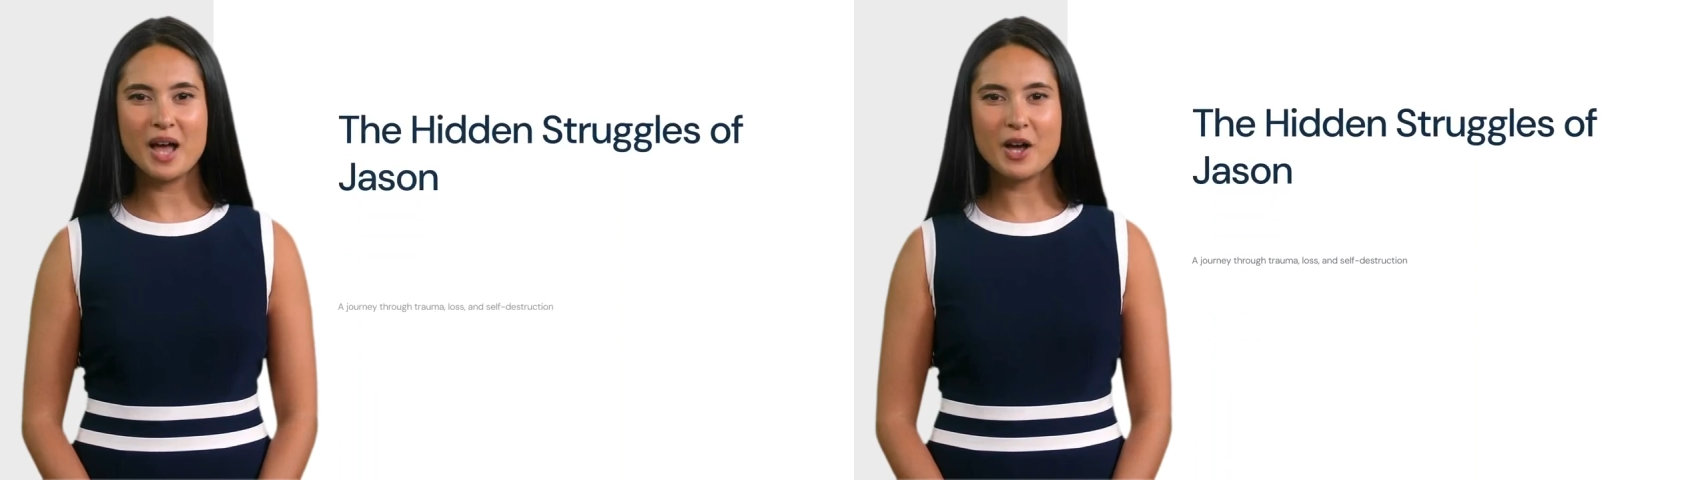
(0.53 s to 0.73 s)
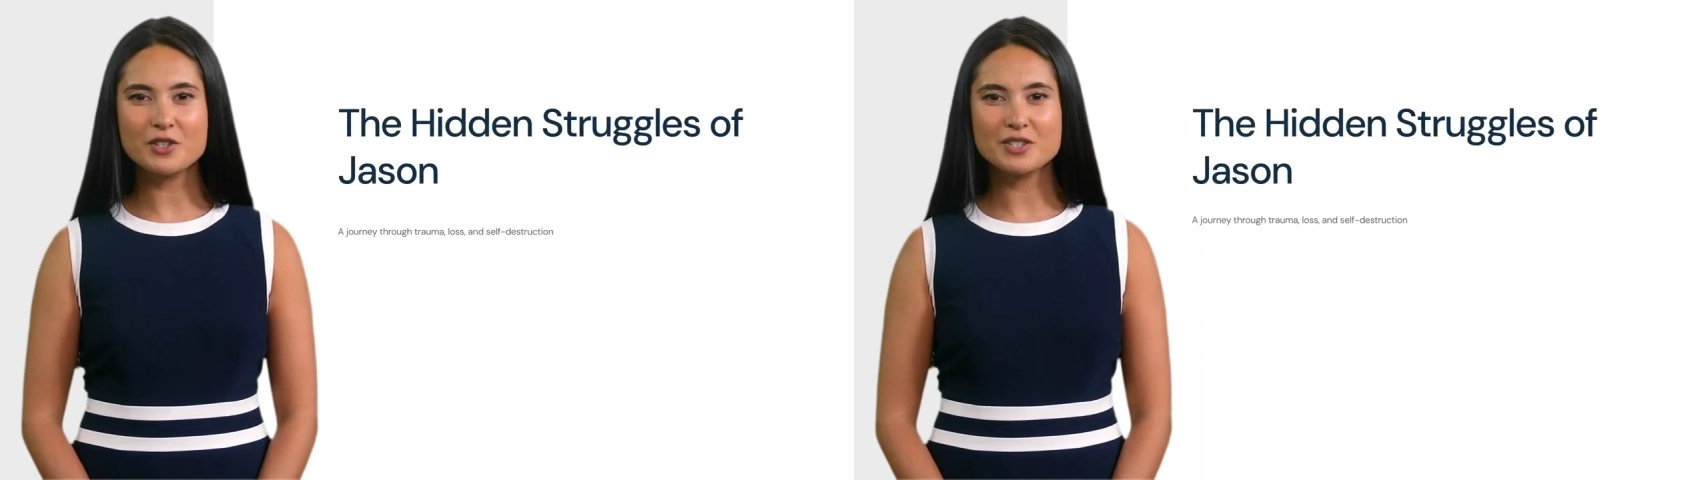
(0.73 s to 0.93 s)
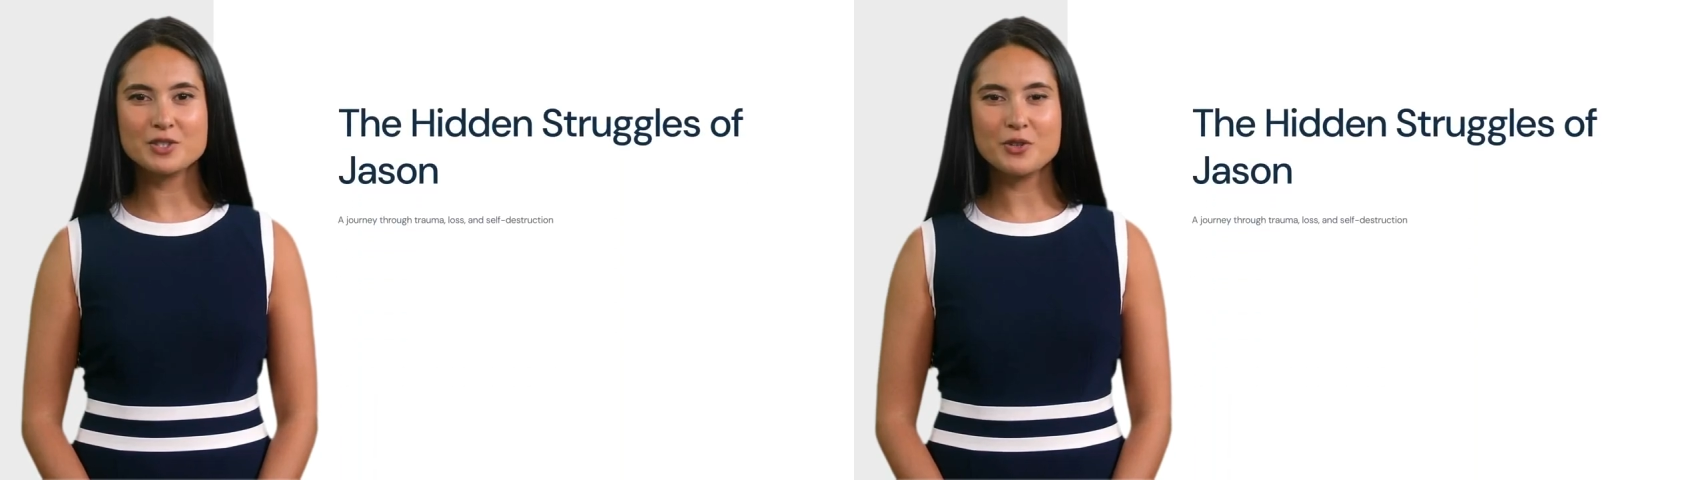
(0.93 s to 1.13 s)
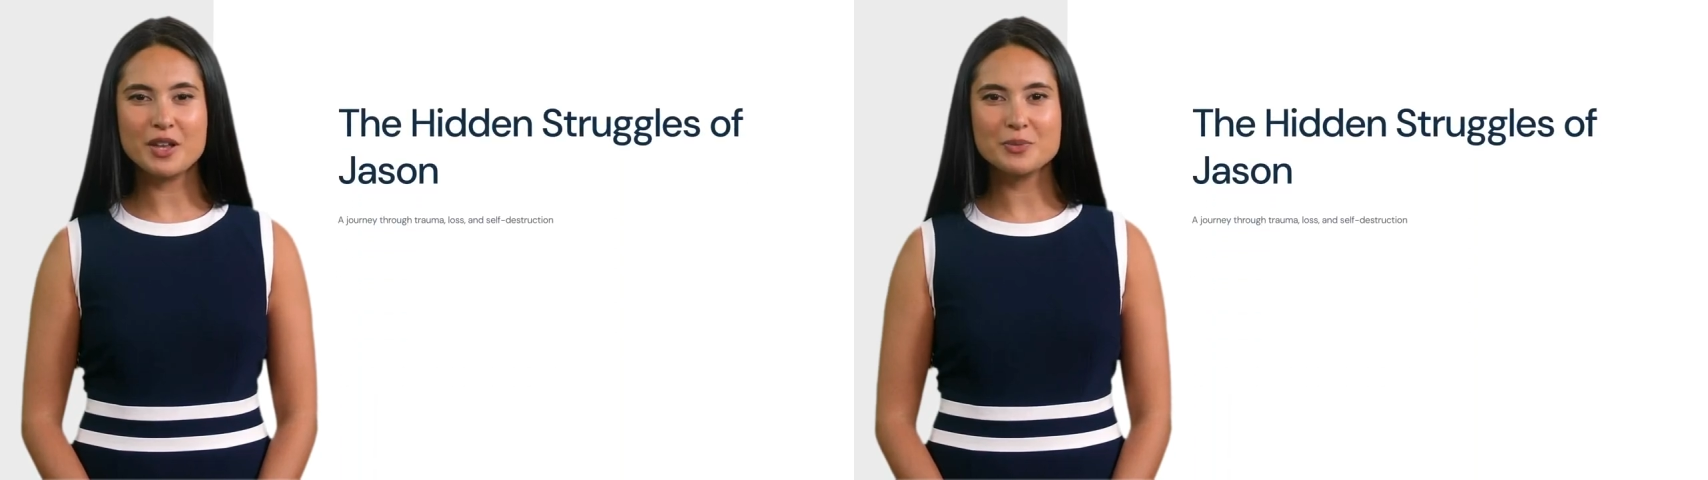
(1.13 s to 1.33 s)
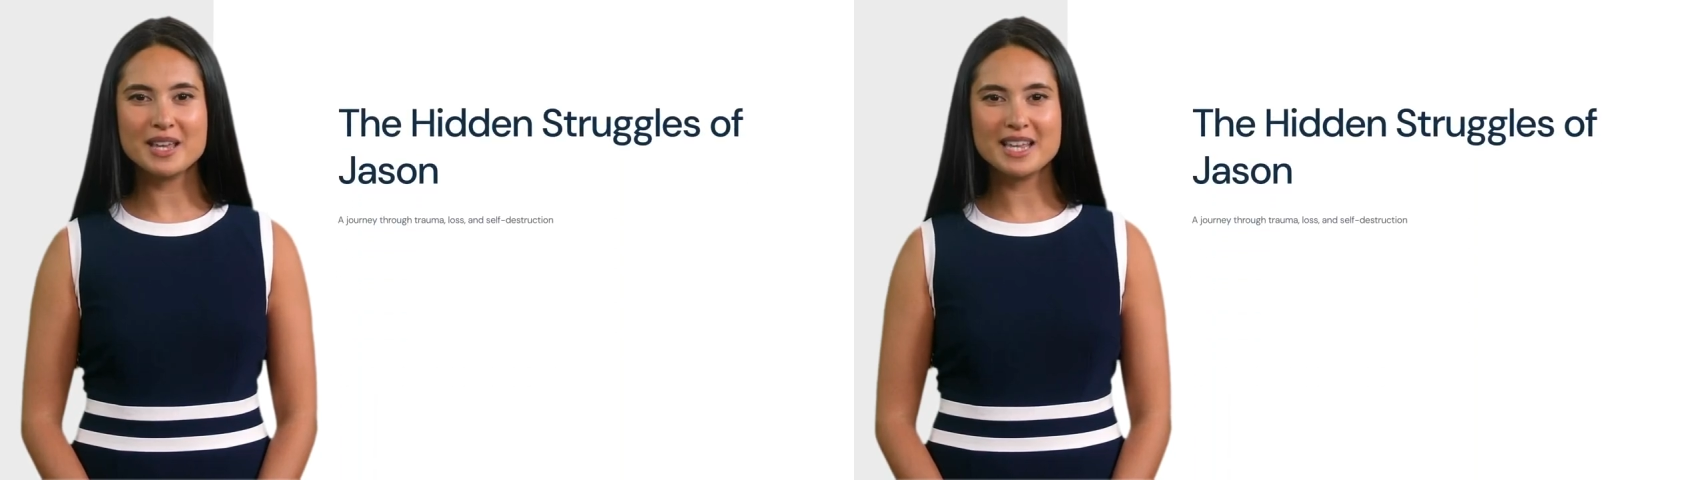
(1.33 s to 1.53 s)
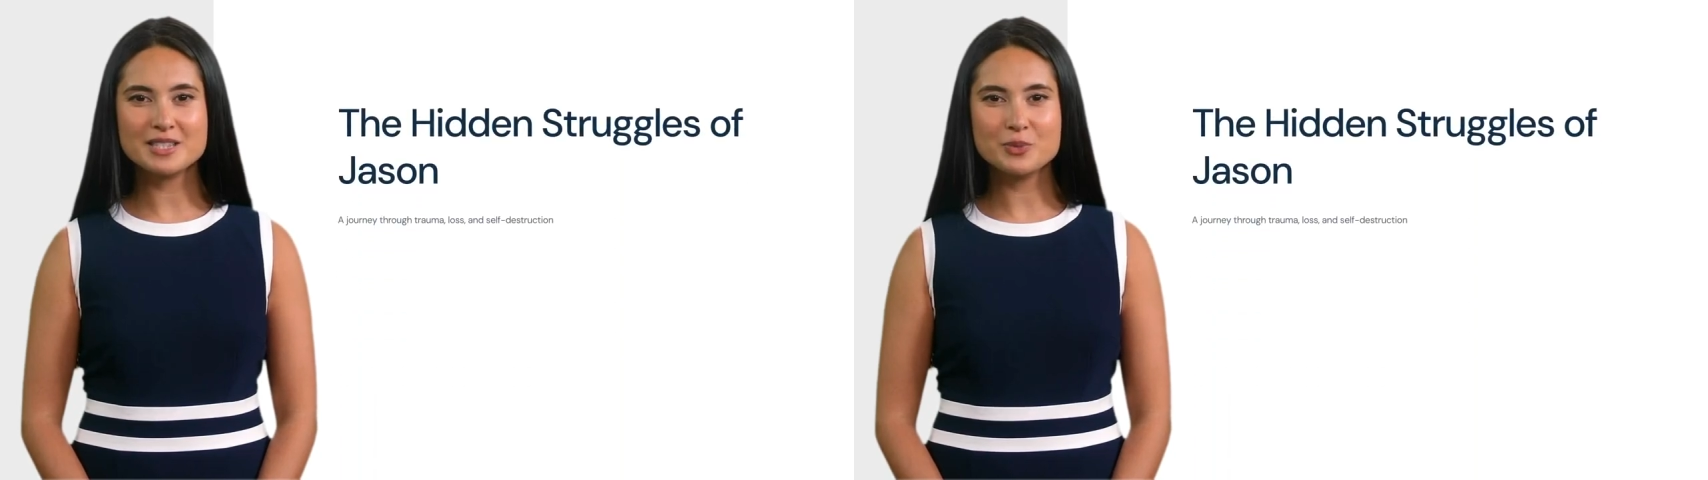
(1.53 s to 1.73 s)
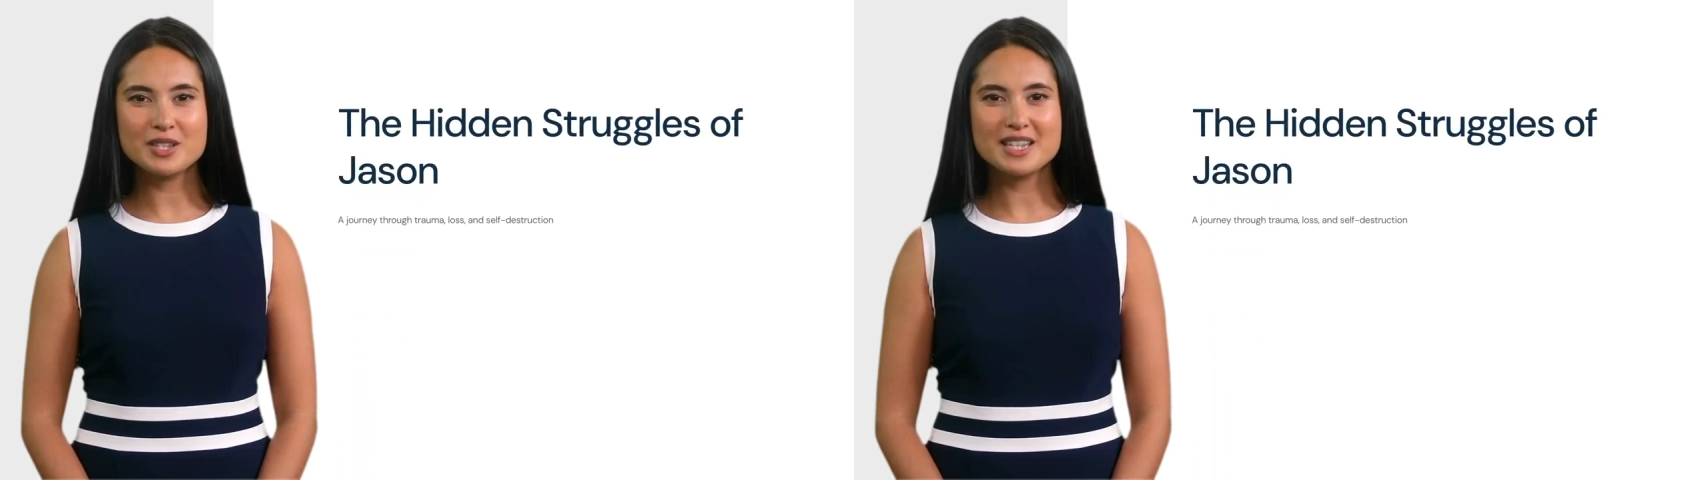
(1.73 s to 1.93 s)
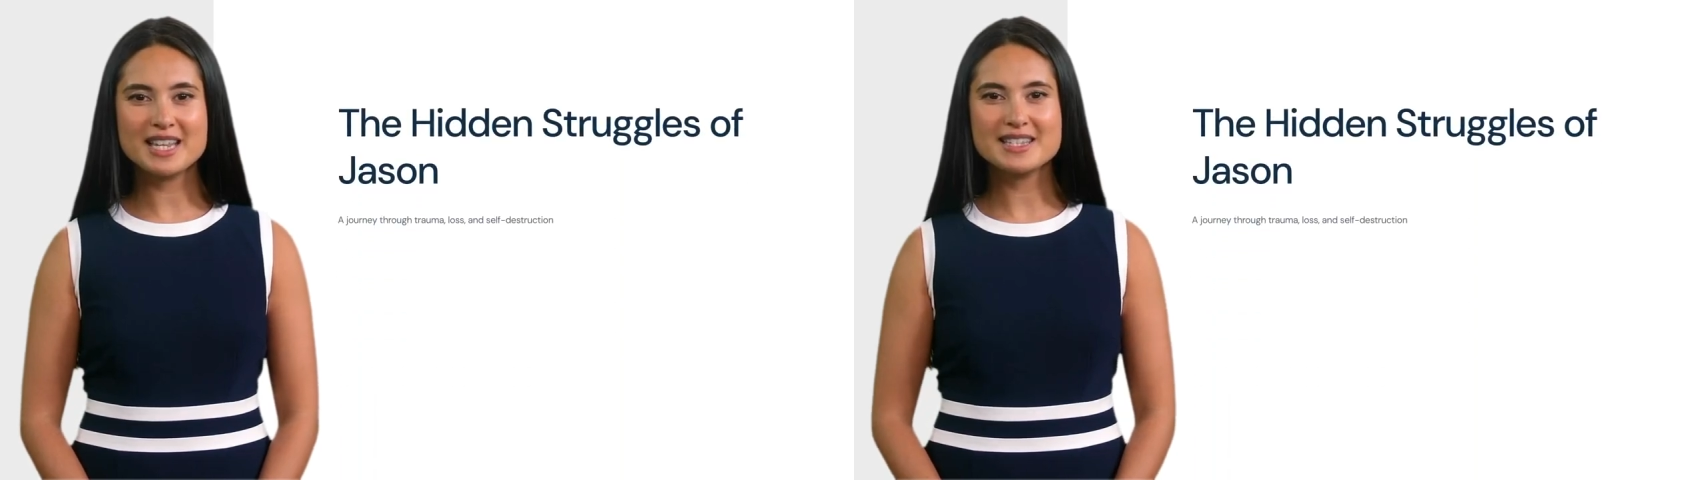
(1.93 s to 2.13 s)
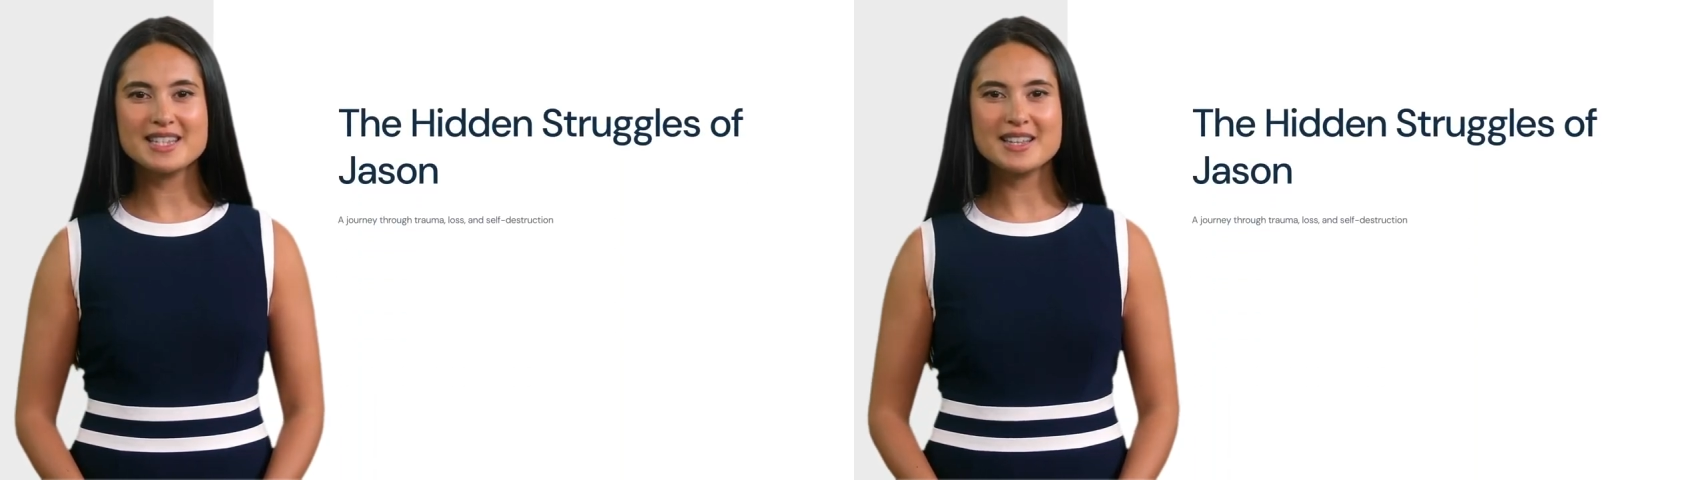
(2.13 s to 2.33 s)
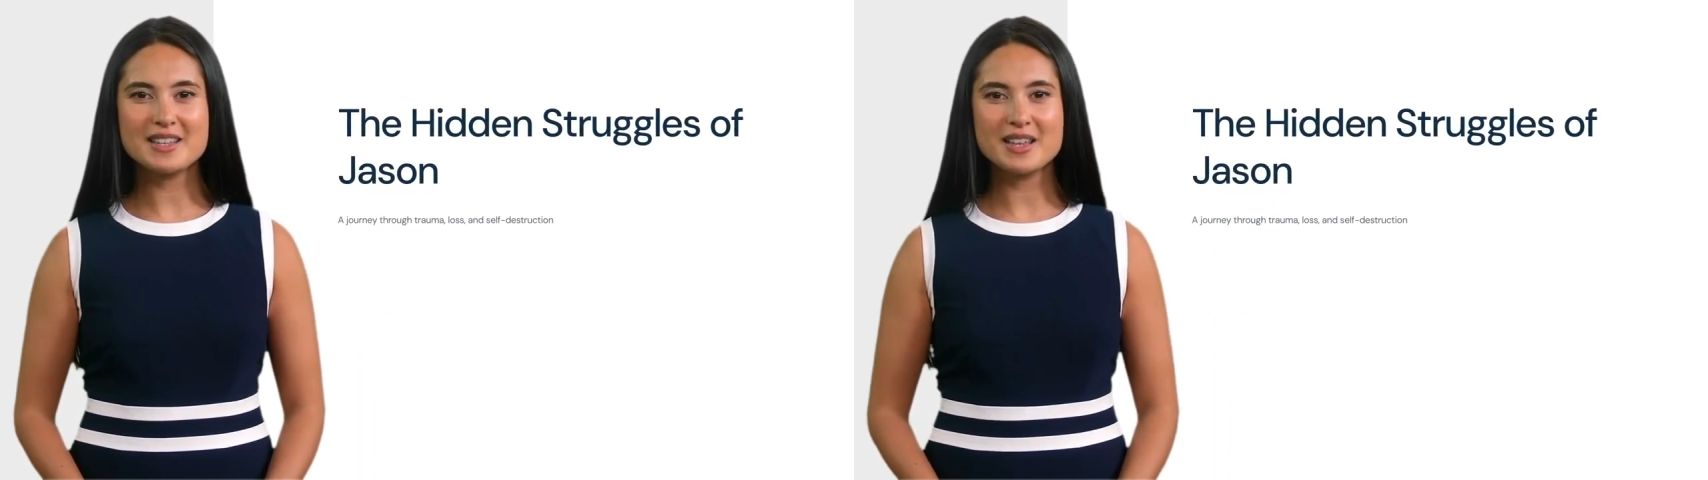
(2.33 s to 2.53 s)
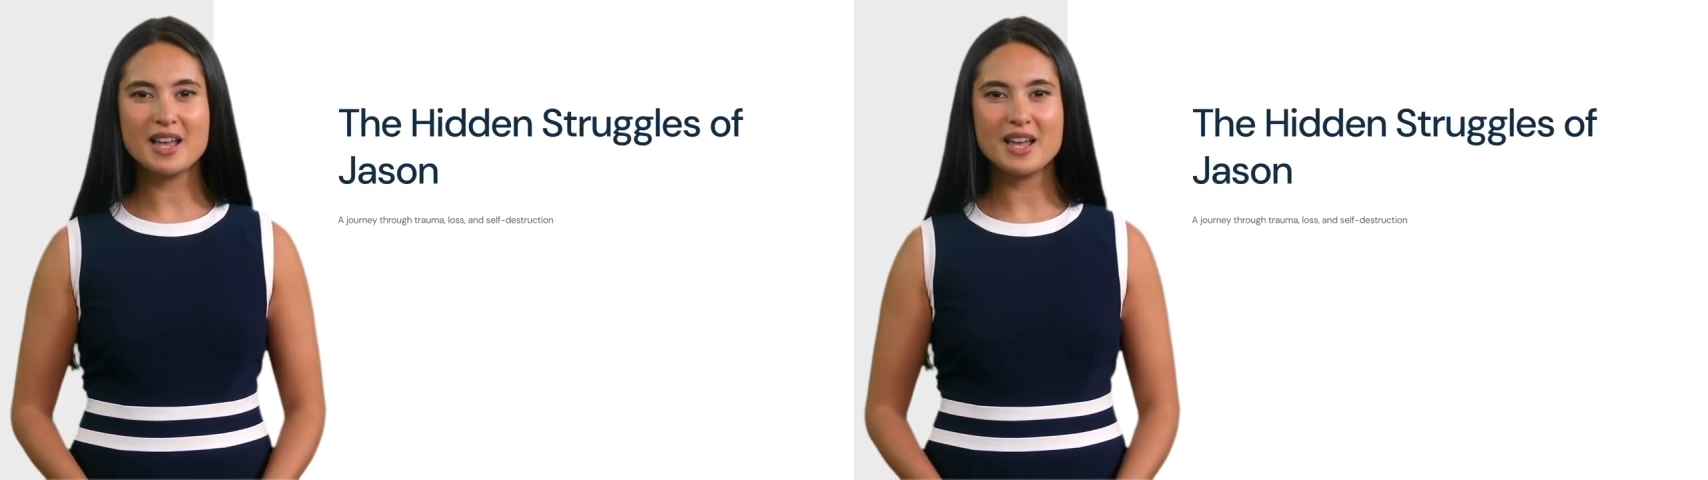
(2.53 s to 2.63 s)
Our story begins with Jason,